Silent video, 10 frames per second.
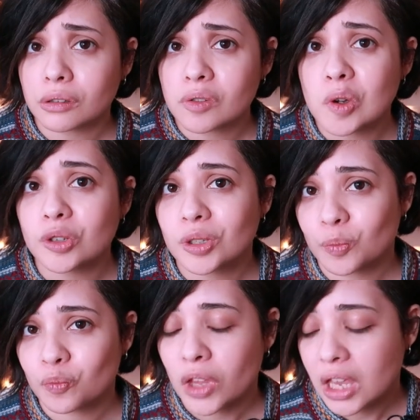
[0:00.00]

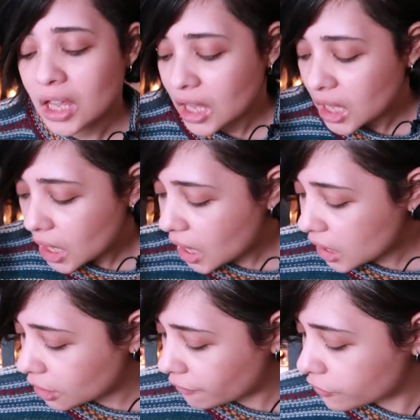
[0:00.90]
euros,
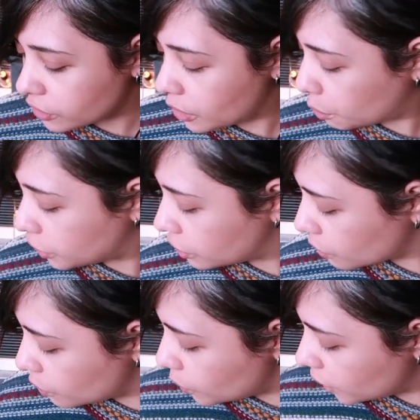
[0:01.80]
I go for the 3
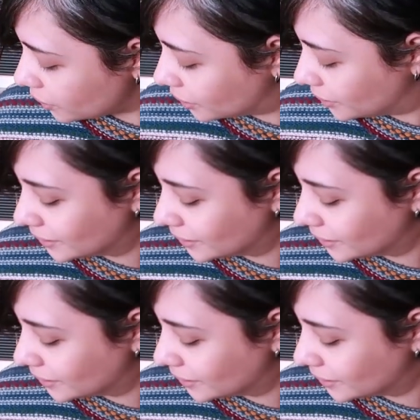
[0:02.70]
euro one.